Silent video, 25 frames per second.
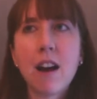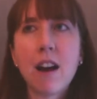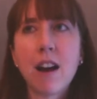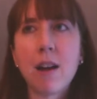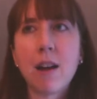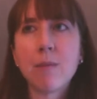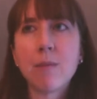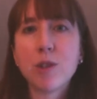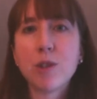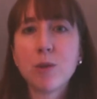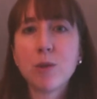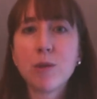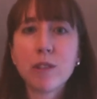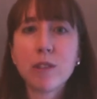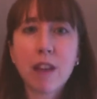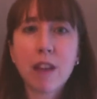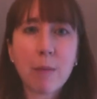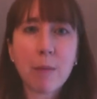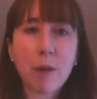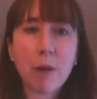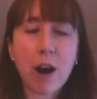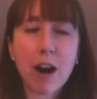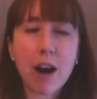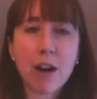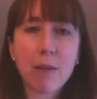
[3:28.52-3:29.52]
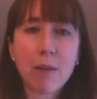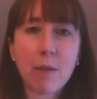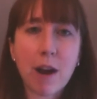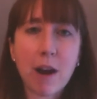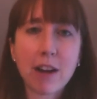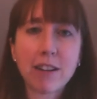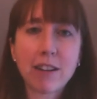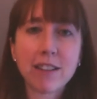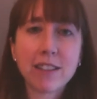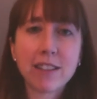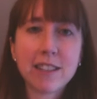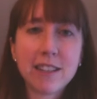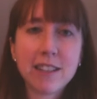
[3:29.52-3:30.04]
doing that prior to
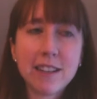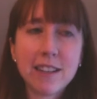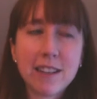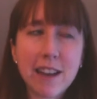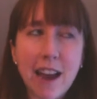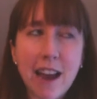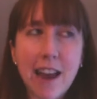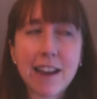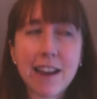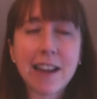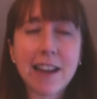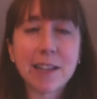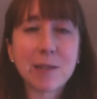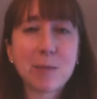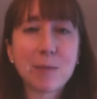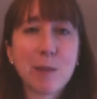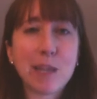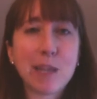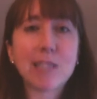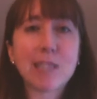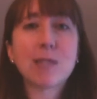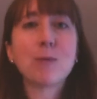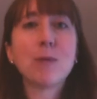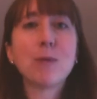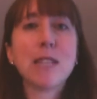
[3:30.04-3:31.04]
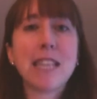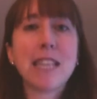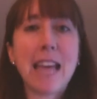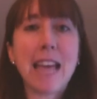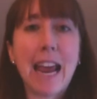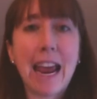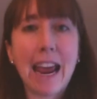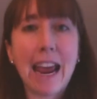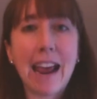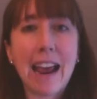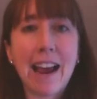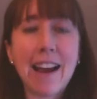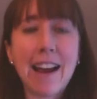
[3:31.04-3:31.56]
pregnancy and as best we
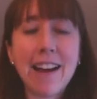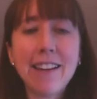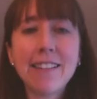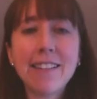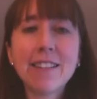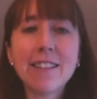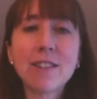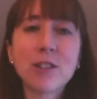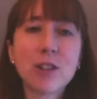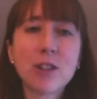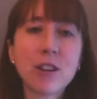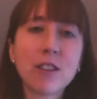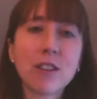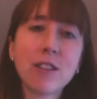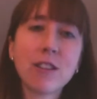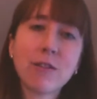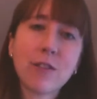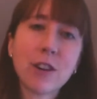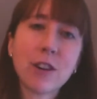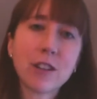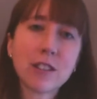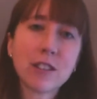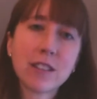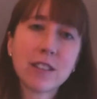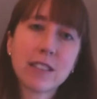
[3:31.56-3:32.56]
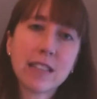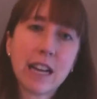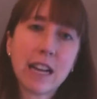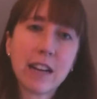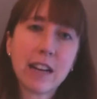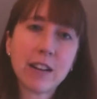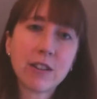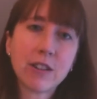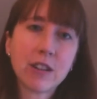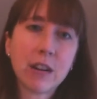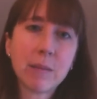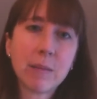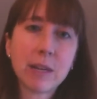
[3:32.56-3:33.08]
can during the first and
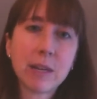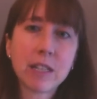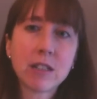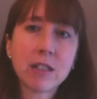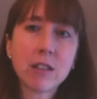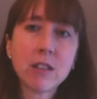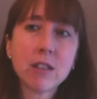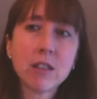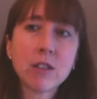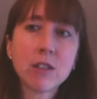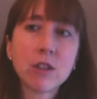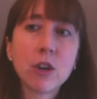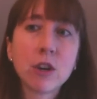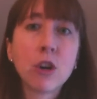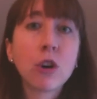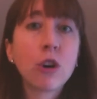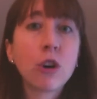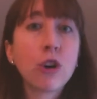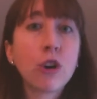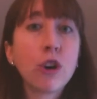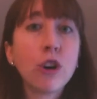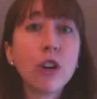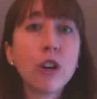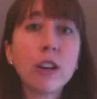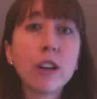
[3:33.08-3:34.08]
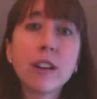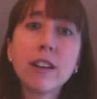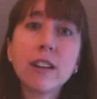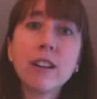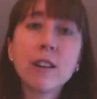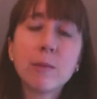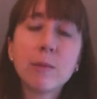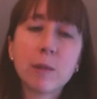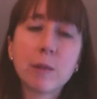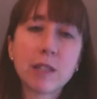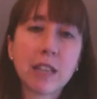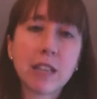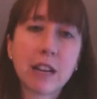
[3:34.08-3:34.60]
second trimesters
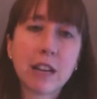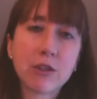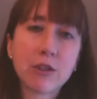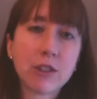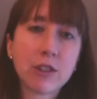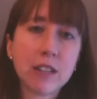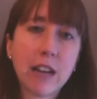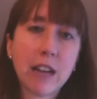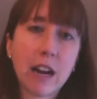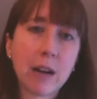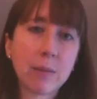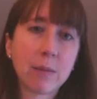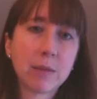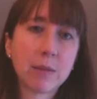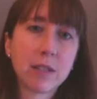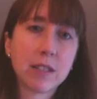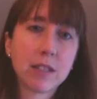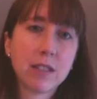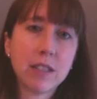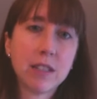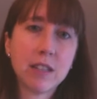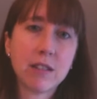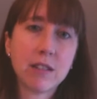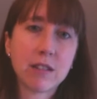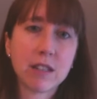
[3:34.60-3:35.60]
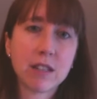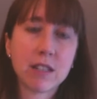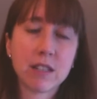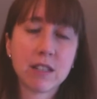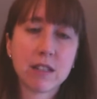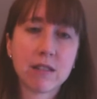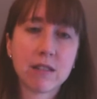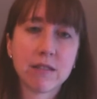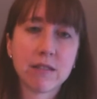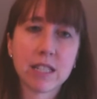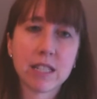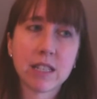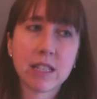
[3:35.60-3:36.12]
could potentially help to decrease
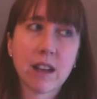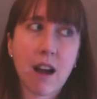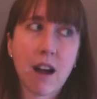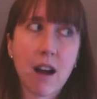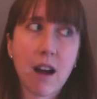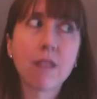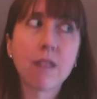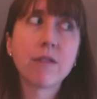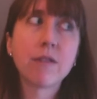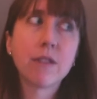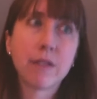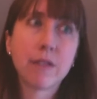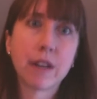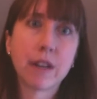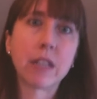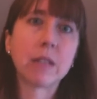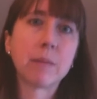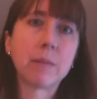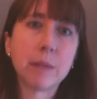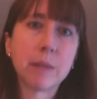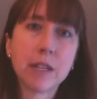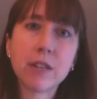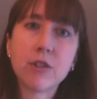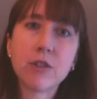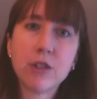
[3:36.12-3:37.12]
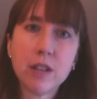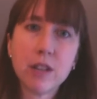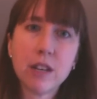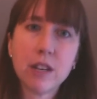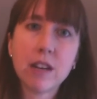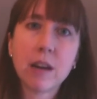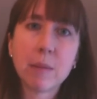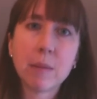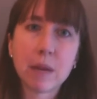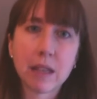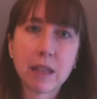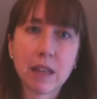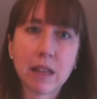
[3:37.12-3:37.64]
your risk of developing
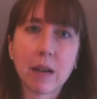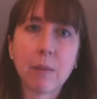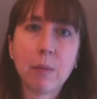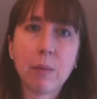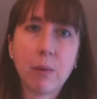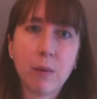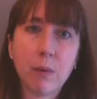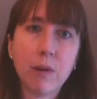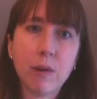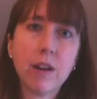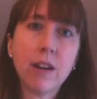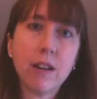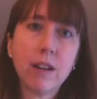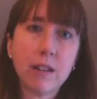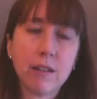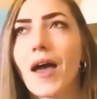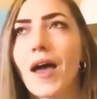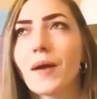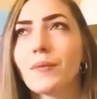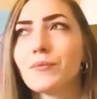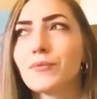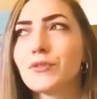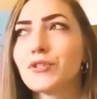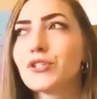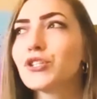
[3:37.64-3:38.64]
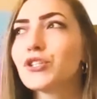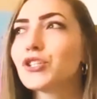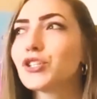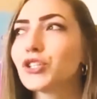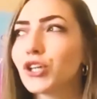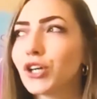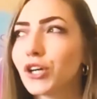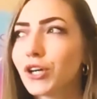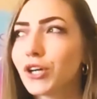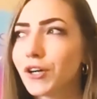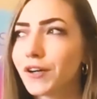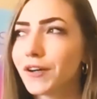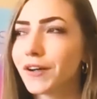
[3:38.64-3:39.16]
GDM at that point. I'm
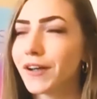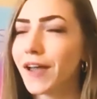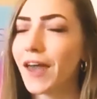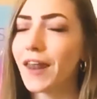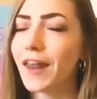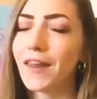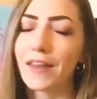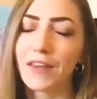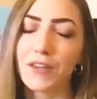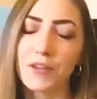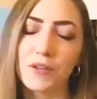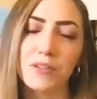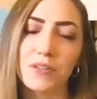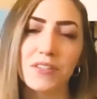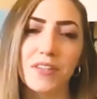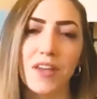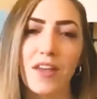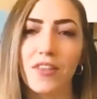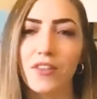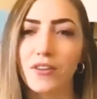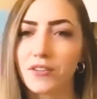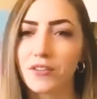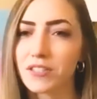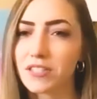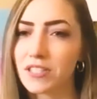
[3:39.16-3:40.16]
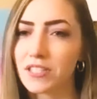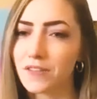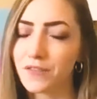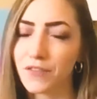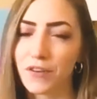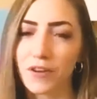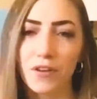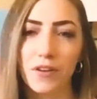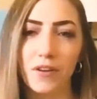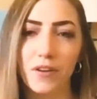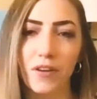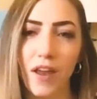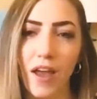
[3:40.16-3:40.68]
sure, kind of like you said, there's
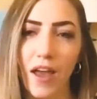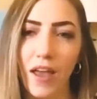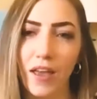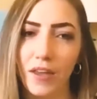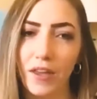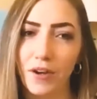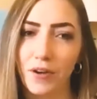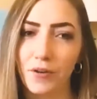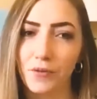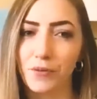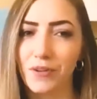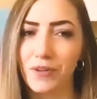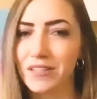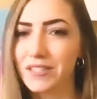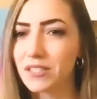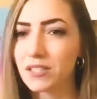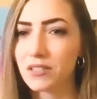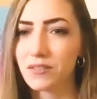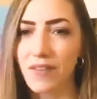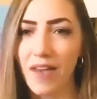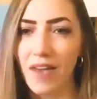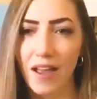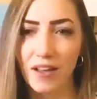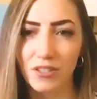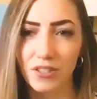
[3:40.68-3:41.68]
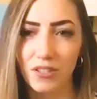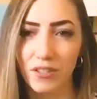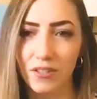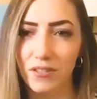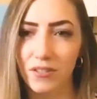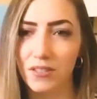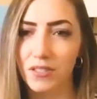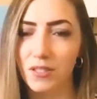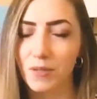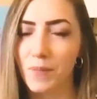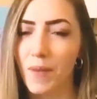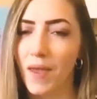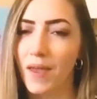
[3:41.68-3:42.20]
different, risk factors
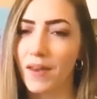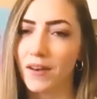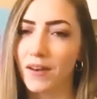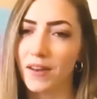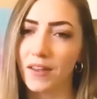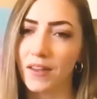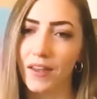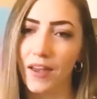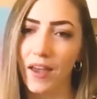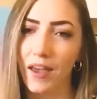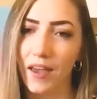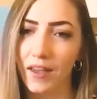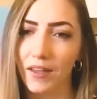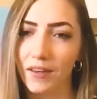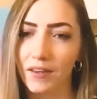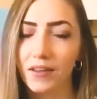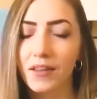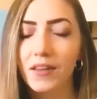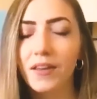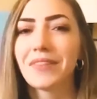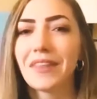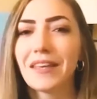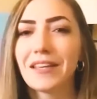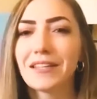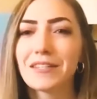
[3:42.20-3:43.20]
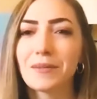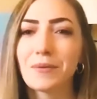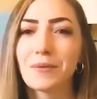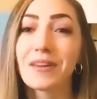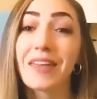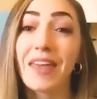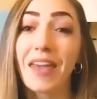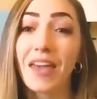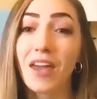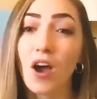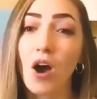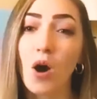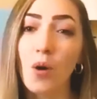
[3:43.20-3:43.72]
depending on things that we
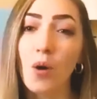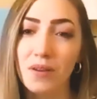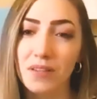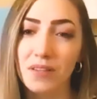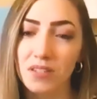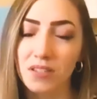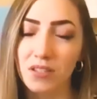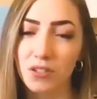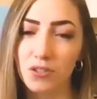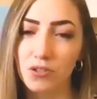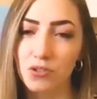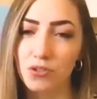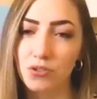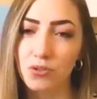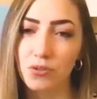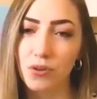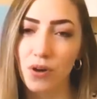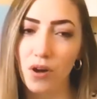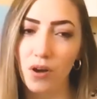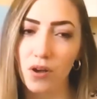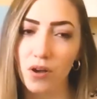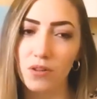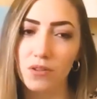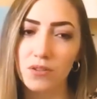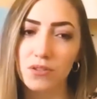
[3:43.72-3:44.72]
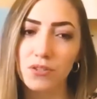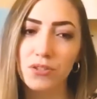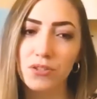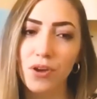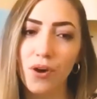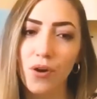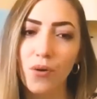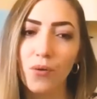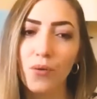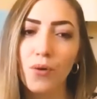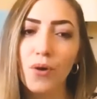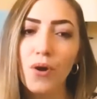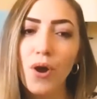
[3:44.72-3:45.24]
can't always control.
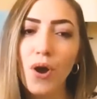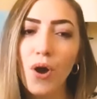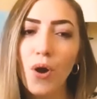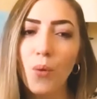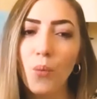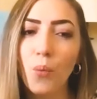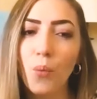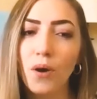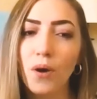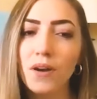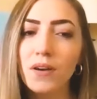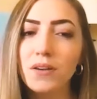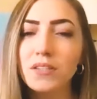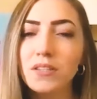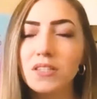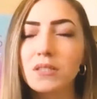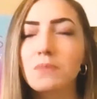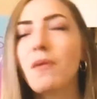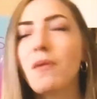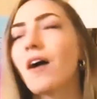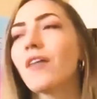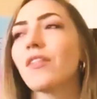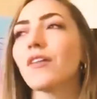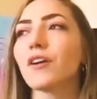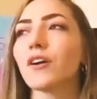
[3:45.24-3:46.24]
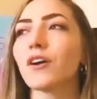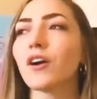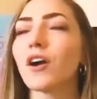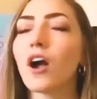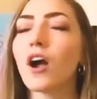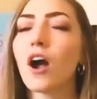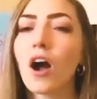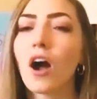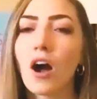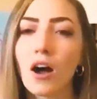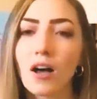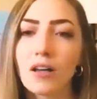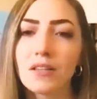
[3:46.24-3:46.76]
So what are some other
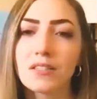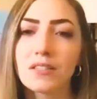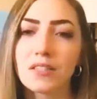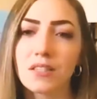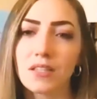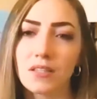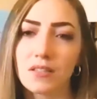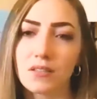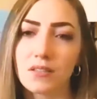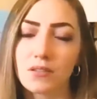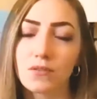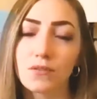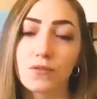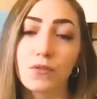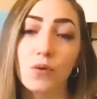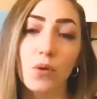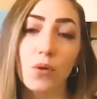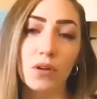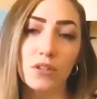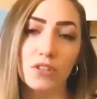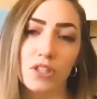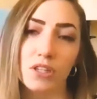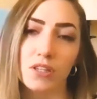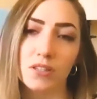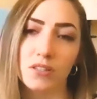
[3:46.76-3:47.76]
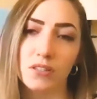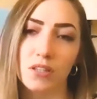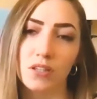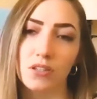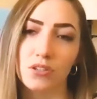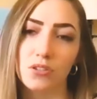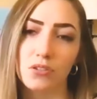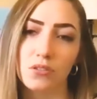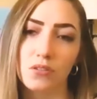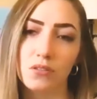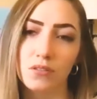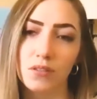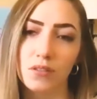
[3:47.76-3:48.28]
causes for
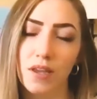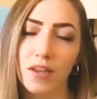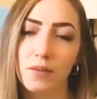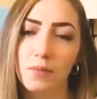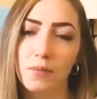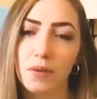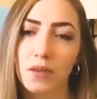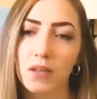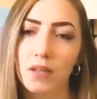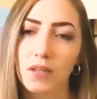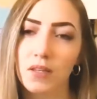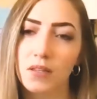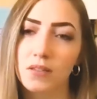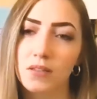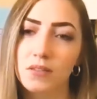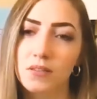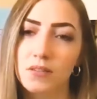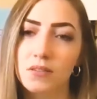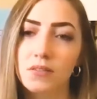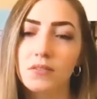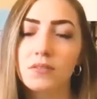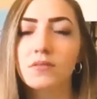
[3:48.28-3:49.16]
gestational diabetes?